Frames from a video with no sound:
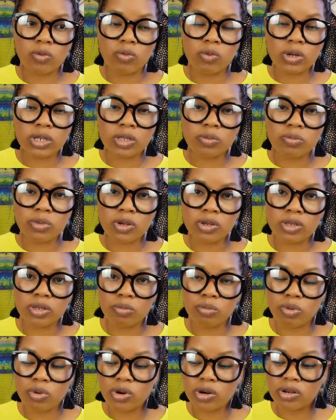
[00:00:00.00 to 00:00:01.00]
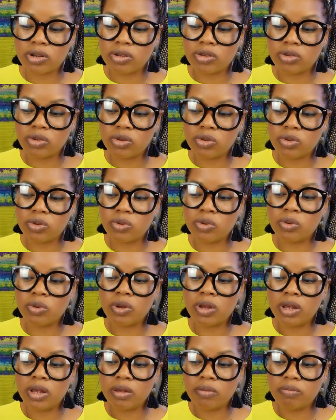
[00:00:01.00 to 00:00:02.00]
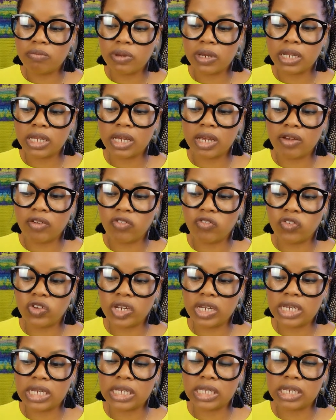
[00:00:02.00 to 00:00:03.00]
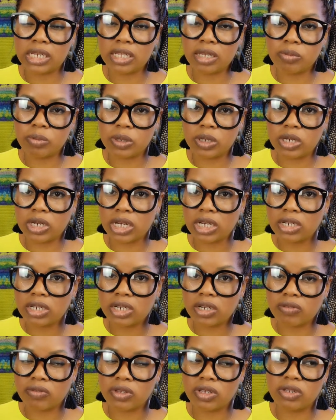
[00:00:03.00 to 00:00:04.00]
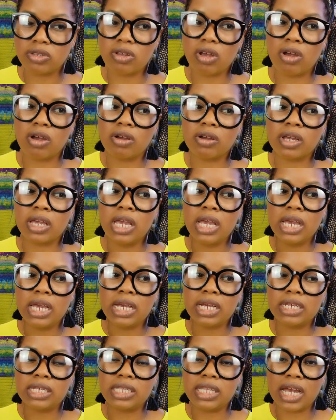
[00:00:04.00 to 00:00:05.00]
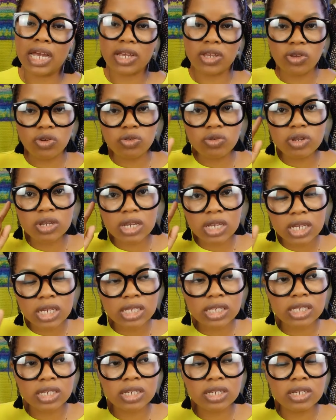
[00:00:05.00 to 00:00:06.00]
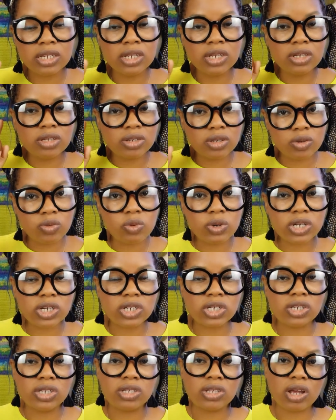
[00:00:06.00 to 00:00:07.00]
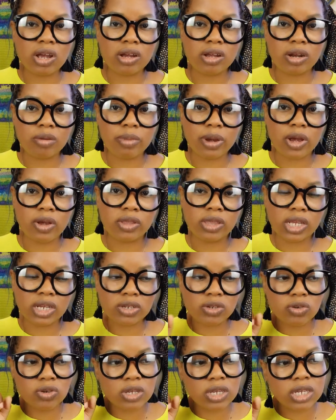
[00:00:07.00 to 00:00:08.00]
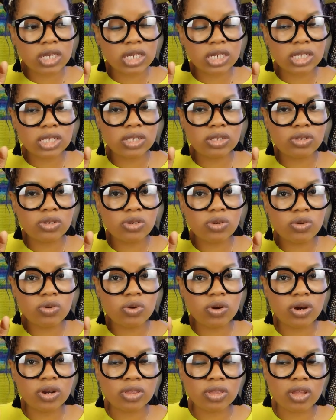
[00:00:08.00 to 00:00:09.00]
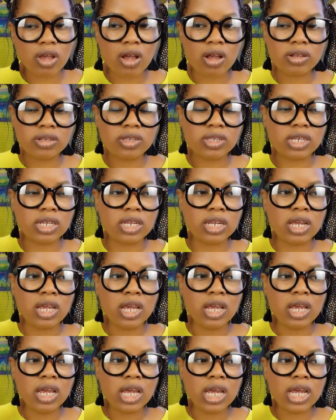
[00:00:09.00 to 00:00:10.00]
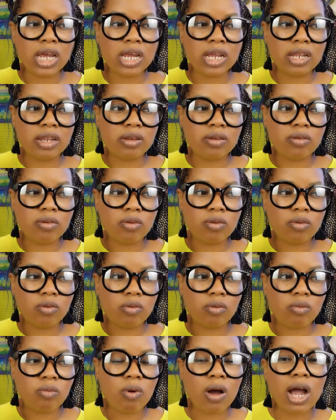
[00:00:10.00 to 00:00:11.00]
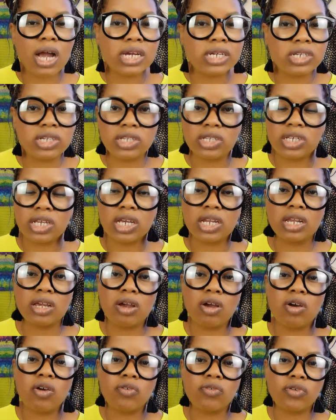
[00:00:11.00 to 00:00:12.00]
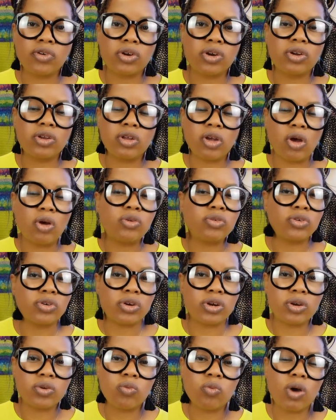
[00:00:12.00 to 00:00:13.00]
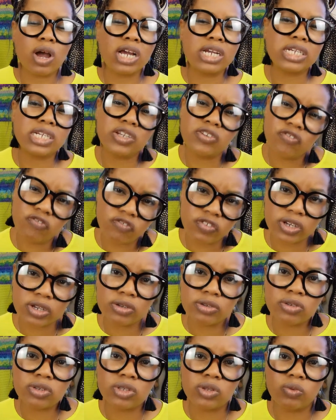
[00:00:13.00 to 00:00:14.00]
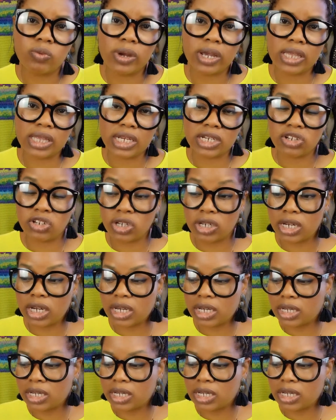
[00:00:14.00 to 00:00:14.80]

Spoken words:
What's most important to Billie and Phineas in the production of this song is that you listen to what she's talking about, that you listen to her thoughts and why she's getting older and why she feels the way that she